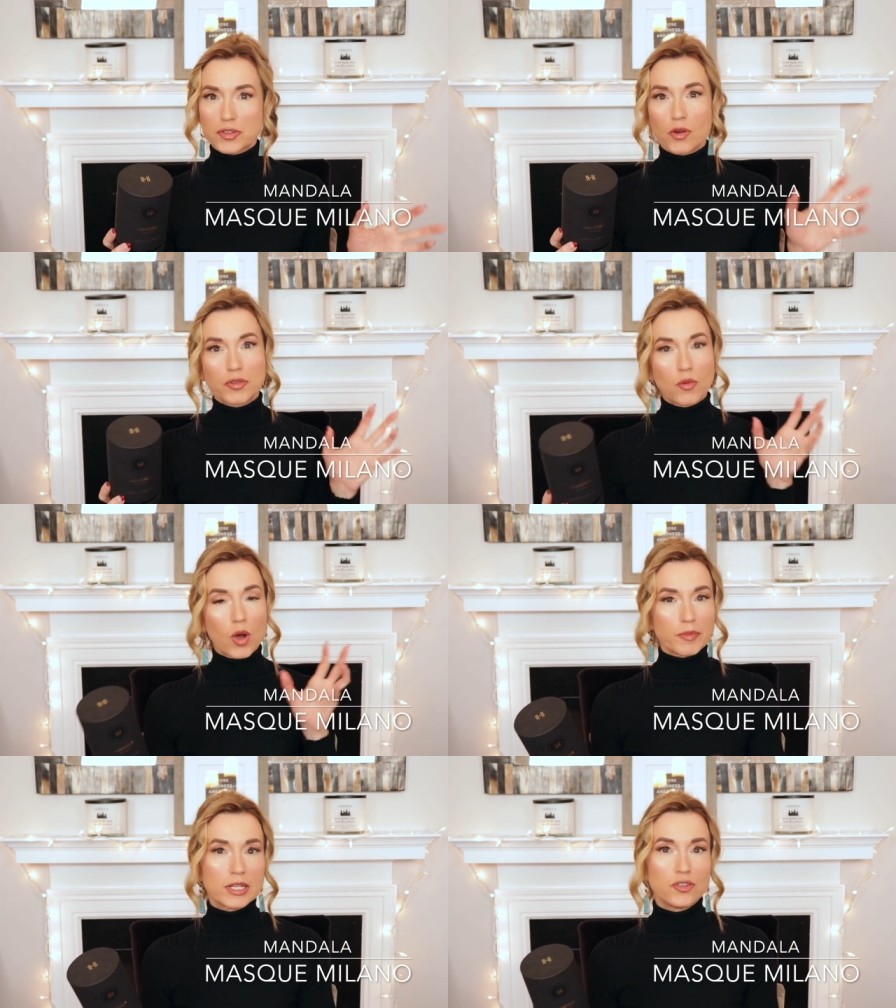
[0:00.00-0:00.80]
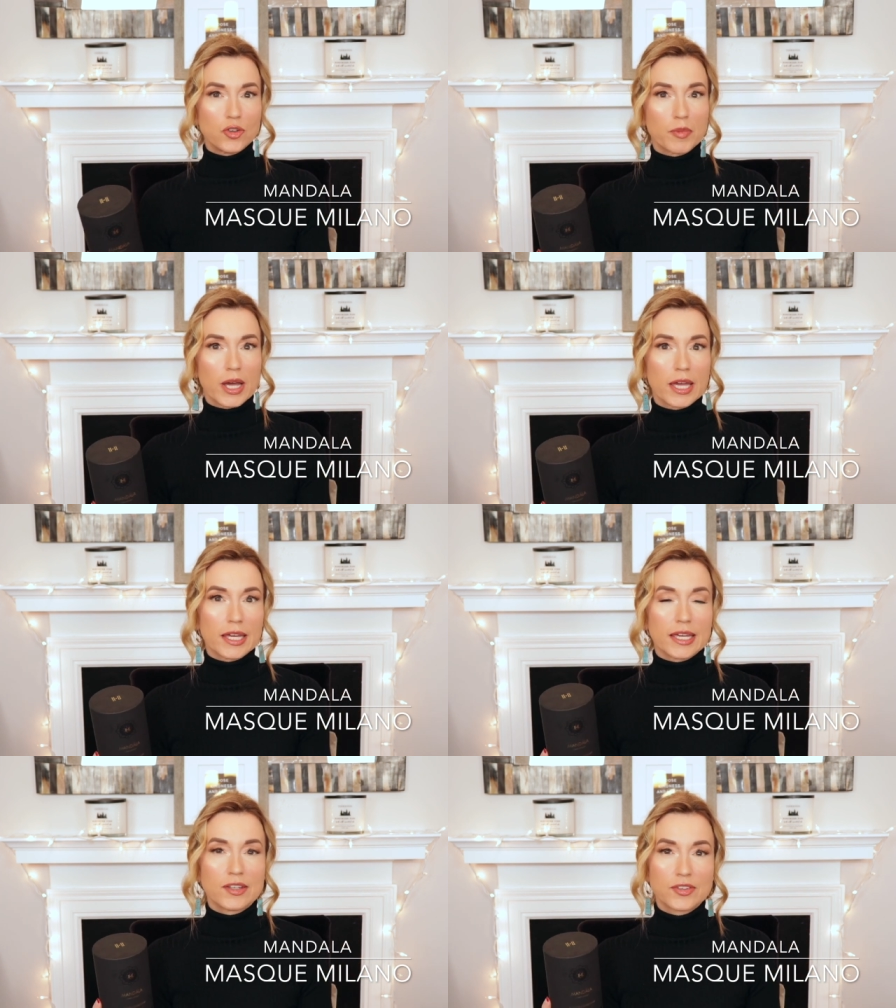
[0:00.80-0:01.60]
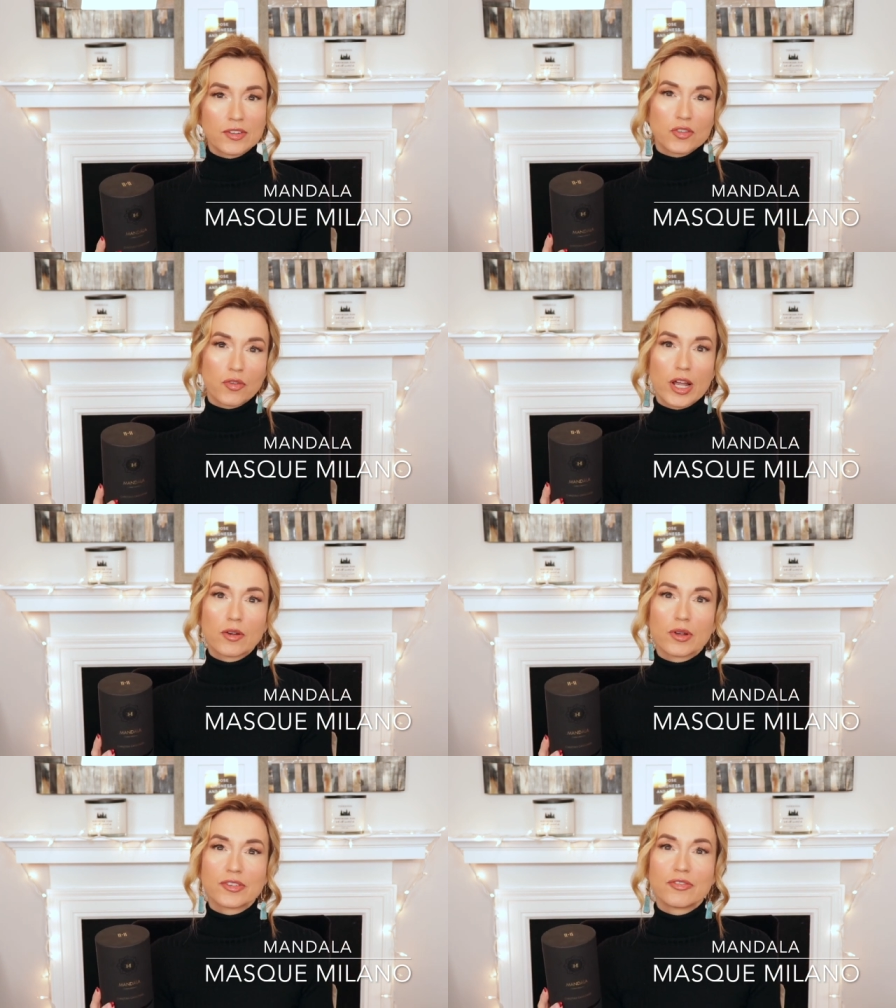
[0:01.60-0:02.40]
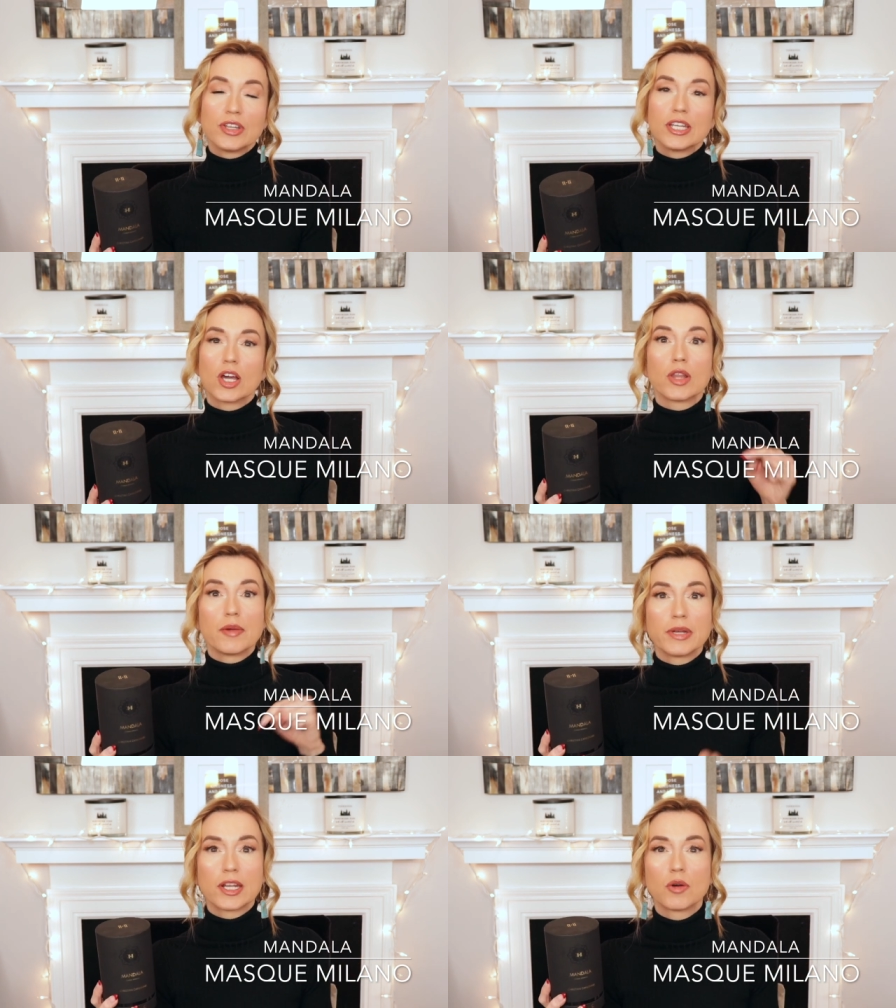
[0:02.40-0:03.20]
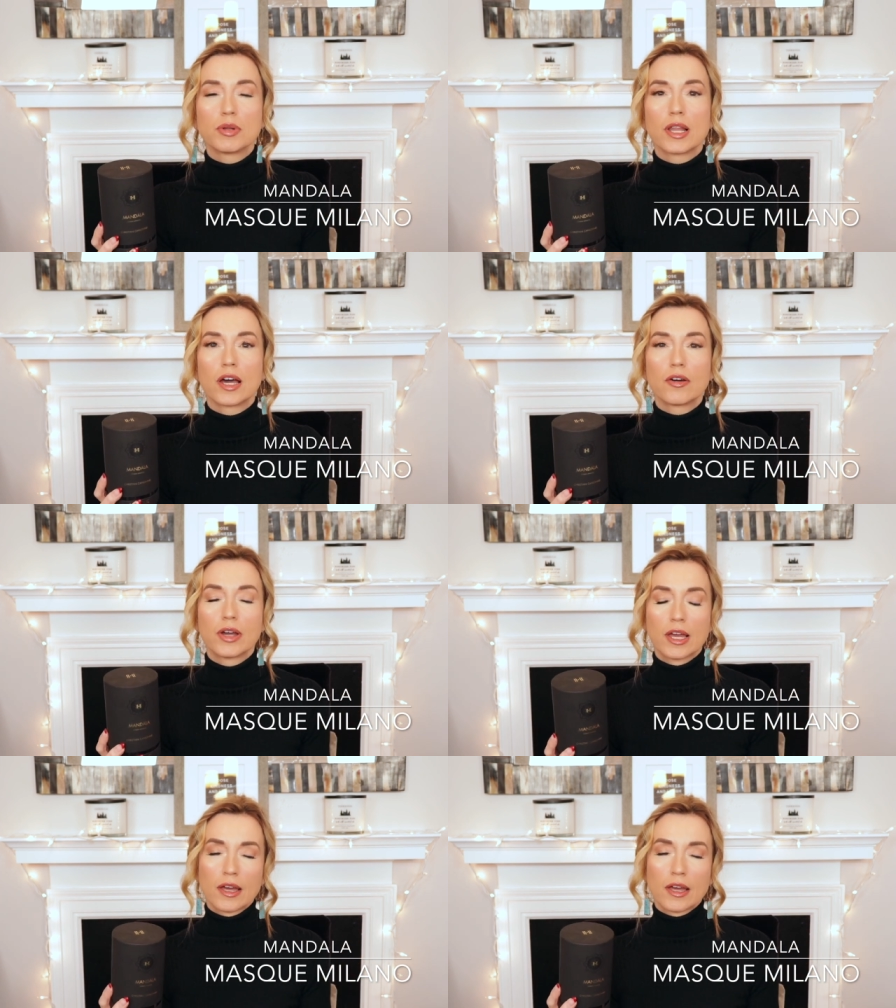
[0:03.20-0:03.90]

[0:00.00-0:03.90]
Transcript: So if you want me to do my incense fragrance video, let me know below.